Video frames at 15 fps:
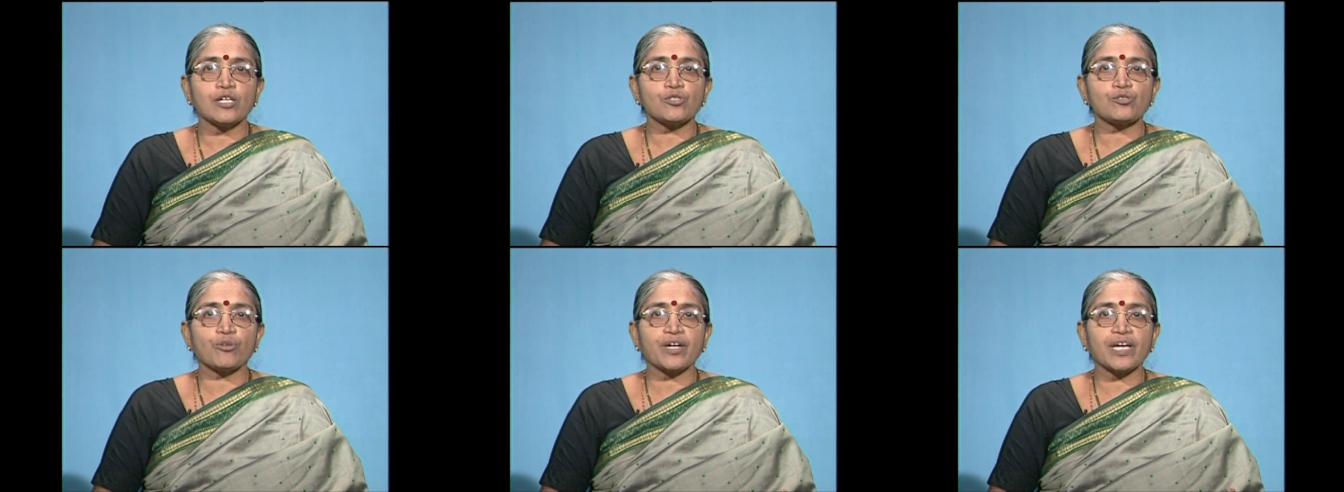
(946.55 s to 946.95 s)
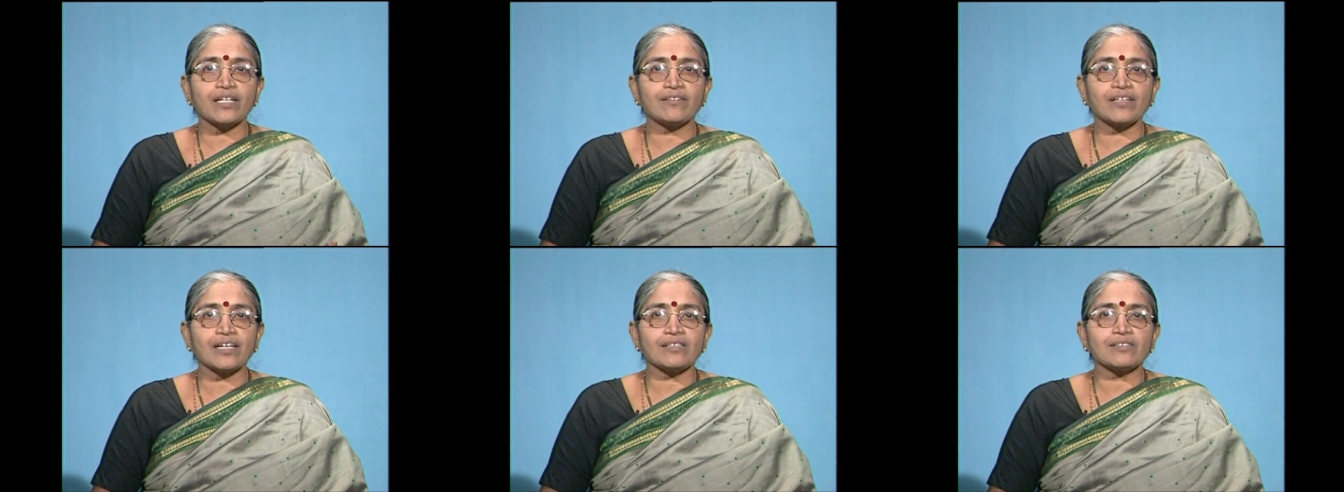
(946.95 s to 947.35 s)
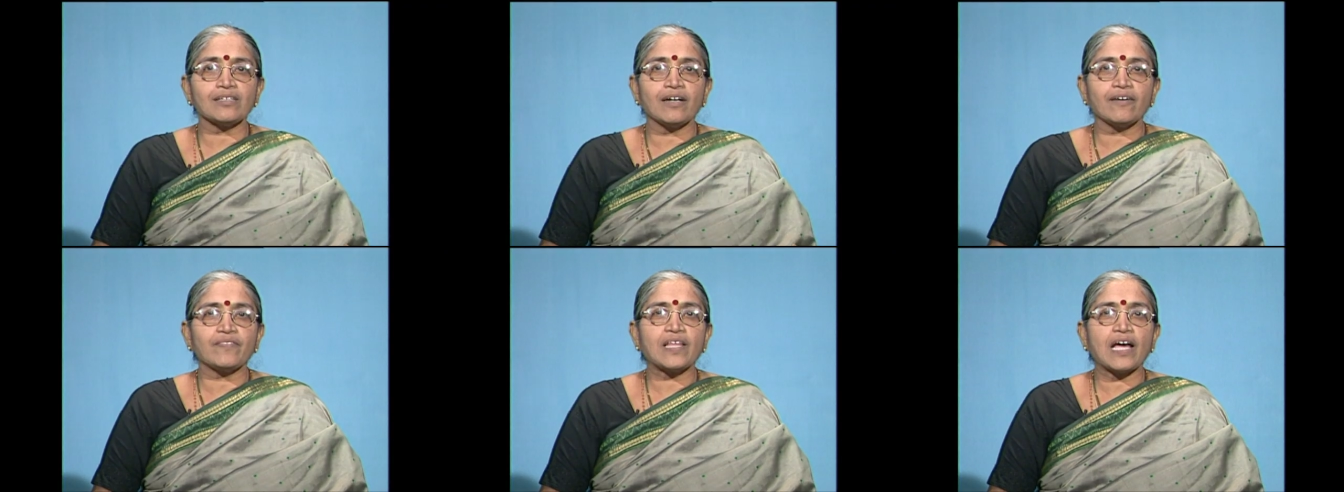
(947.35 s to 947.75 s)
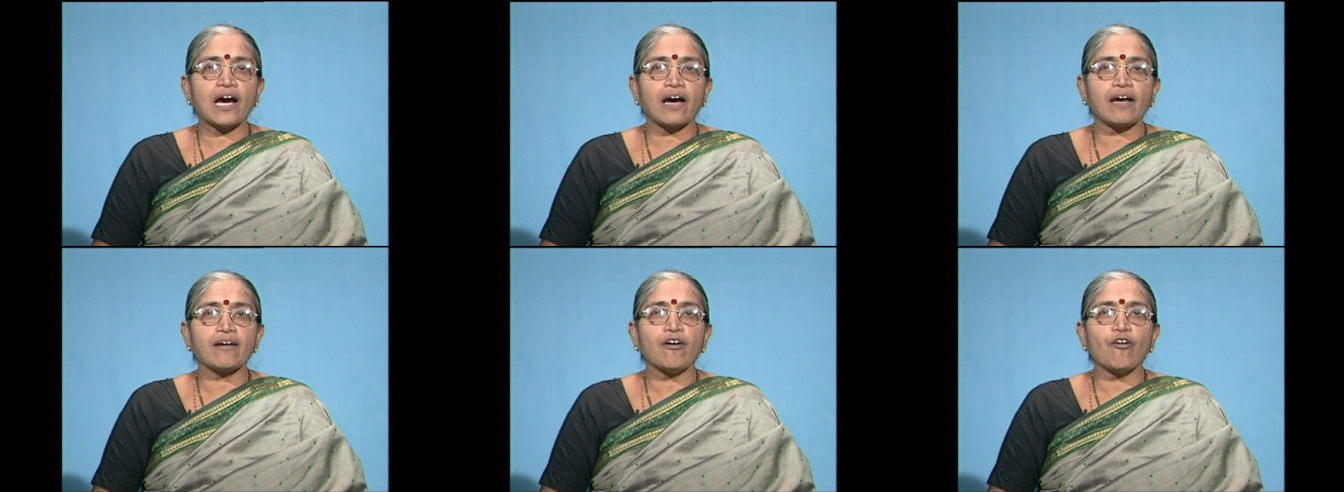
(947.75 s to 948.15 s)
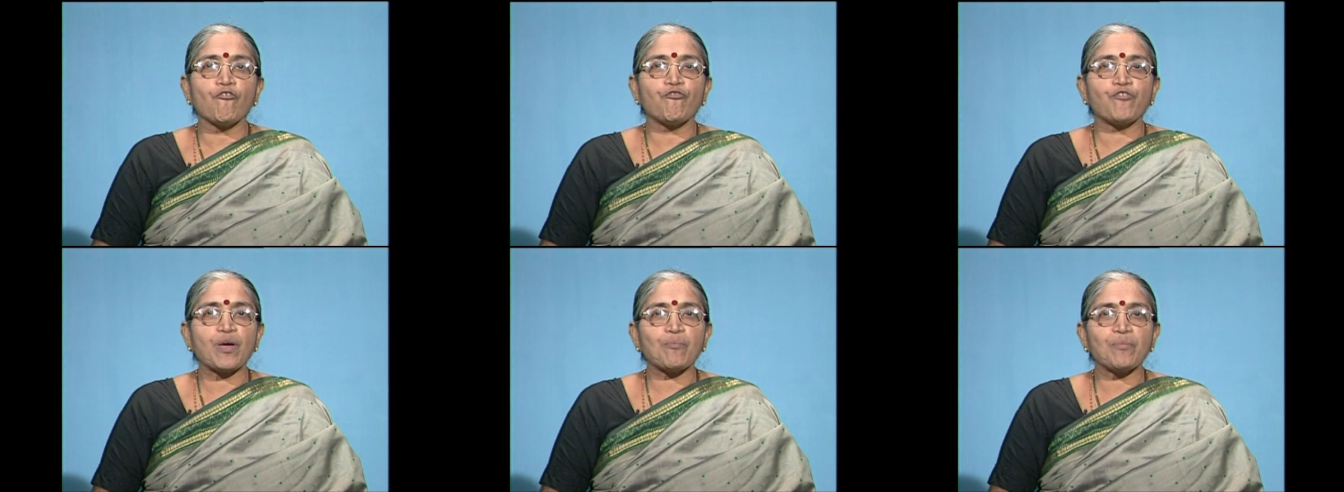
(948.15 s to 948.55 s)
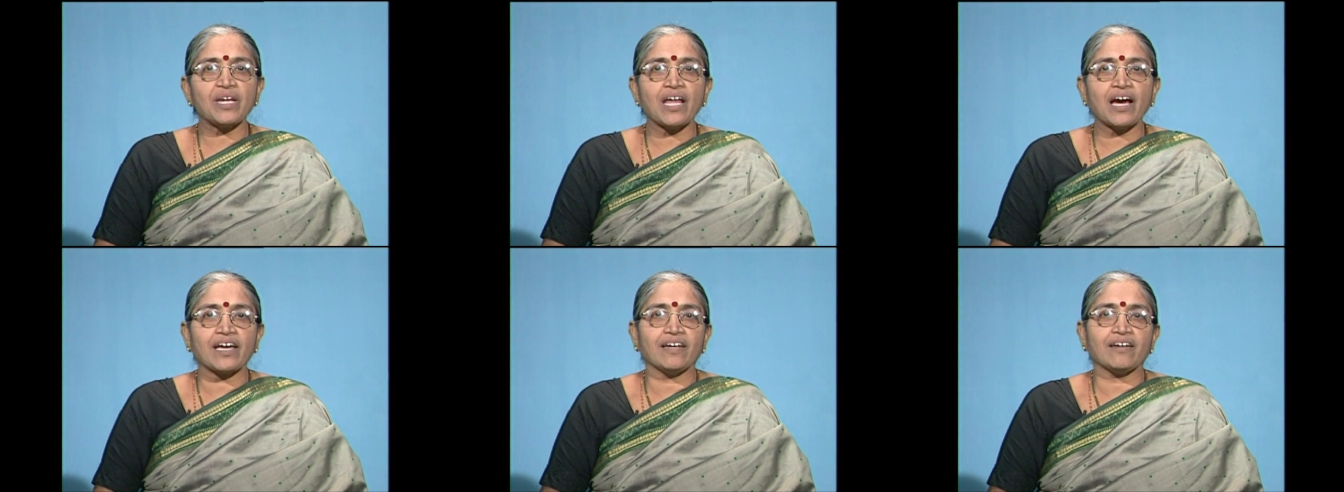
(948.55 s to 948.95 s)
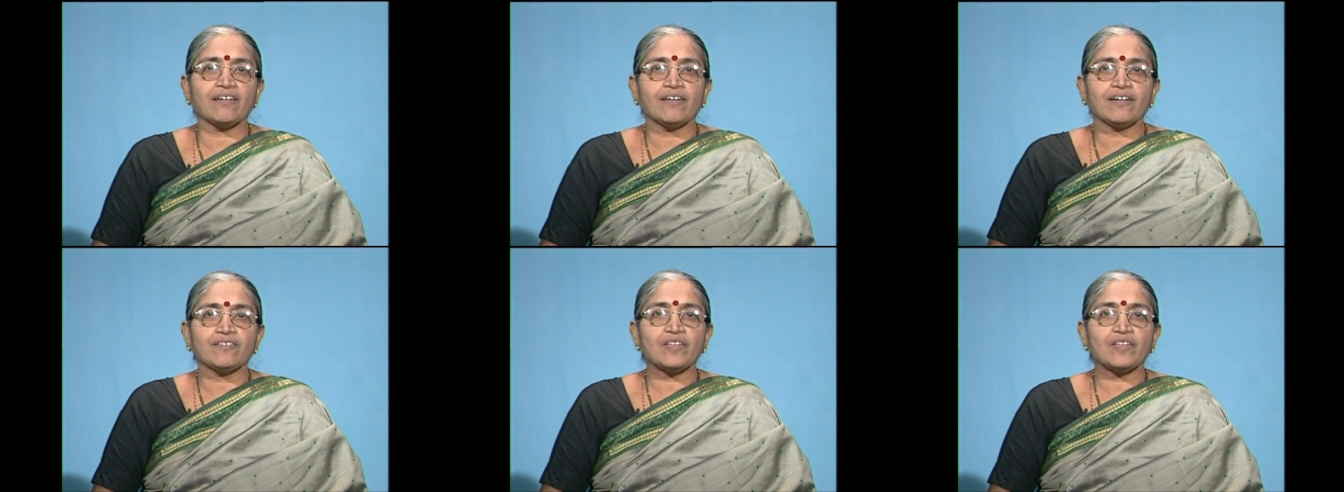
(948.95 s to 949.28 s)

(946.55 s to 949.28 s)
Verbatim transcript: So, he thinks they are feminine,